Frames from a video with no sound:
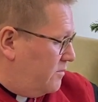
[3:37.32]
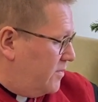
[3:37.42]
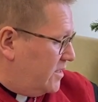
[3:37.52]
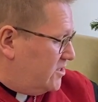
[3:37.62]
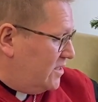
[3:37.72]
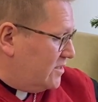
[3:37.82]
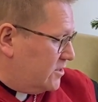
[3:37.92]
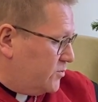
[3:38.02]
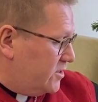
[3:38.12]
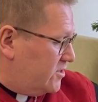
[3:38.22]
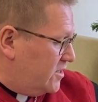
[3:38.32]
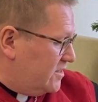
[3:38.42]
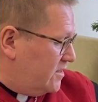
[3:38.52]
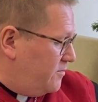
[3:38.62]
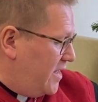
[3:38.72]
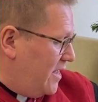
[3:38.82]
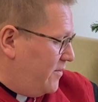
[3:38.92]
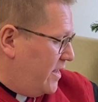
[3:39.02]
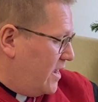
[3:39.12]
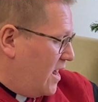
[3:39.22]
"But Jesus was just a
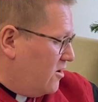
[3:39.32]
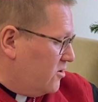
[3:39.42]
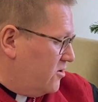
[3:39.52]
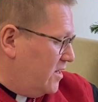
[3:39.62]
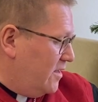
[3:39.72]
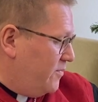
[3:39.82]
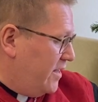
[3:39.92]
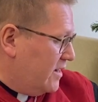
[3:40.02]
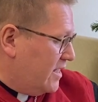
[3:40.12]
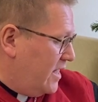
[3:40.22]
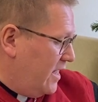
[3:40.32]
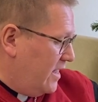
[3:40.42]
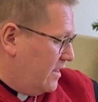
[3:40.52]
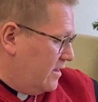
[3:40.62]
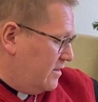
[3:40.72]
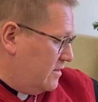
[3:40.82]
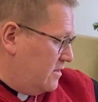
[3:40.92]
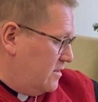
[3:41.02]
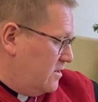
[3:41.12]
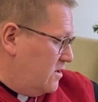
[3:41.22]
baby. How could He be a king?"
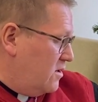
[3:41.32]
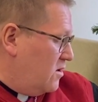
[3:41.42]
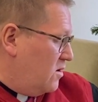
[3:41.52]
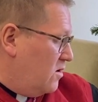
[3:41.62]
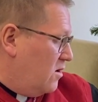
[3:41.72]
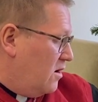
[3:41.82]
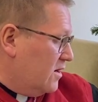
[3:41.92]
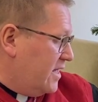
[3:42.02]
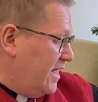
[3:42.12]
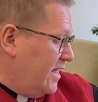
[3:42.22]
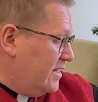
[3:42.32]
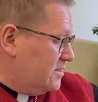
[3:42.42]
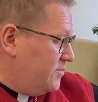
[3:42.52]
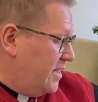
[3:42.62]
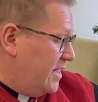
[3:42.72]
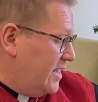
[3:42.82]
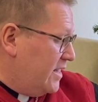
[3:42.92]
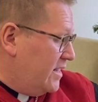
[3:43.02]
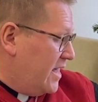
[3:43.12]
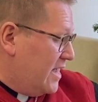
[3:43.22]
"All kings
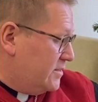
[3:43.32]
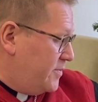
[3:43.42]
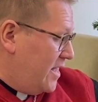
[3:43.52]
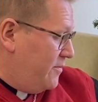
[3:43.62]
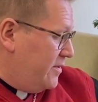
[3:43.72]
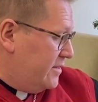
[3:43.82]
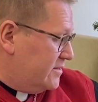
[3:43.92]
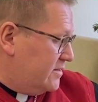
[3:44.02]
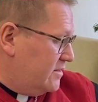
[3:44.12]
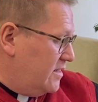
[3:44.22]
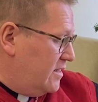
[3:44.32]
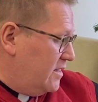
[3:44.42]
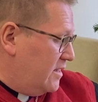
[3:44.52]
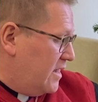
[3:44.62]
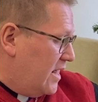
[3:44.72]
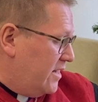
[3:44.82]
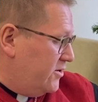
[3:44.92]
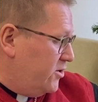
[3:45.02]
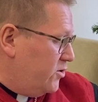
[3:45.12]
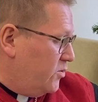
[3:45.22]
begin as babies.
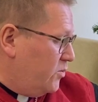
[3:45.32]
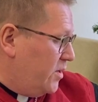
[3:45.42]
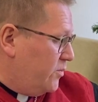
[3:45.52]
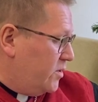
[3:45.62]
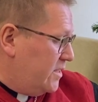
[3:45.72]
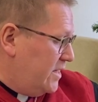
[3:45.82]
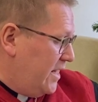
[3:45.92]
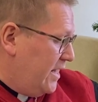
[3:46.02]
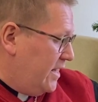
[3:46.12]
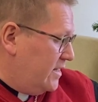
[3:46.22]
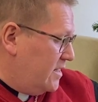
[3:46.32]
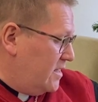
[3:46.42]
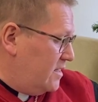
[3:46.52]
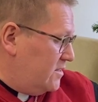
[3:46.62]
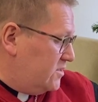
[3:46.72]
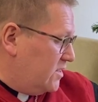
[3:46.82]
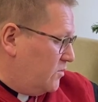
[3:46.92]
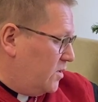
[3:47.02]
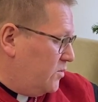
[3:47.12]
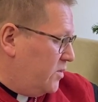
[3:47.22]
God knew we would need
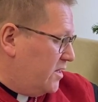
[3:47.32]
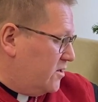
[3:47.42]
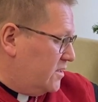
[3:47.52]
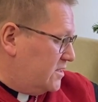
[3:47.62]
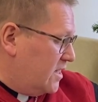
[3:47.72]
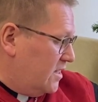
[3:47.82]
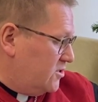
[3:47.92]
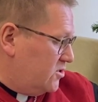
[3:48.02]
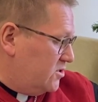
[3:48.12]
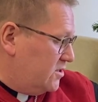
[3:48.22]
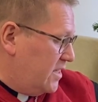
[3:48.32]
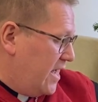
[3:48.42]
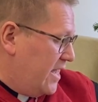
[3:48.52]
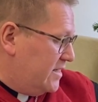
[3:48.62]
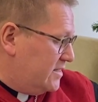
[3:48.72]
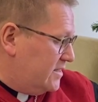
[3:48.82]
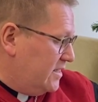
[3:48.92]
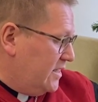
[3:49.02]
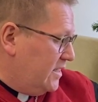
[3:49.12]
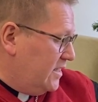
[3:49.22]
someone we could touch and
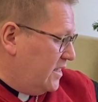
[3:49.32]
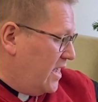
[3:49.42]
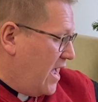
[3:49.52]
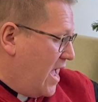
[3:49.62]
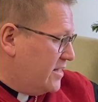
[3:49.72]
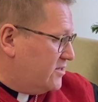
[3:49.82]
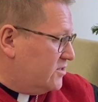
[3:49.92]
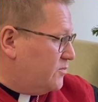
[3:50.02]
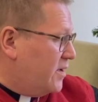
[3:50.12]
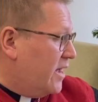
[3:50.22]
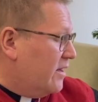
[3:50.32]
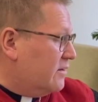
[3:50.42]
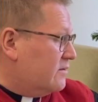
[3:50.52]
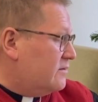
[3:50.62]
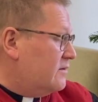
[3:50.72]
see and smell."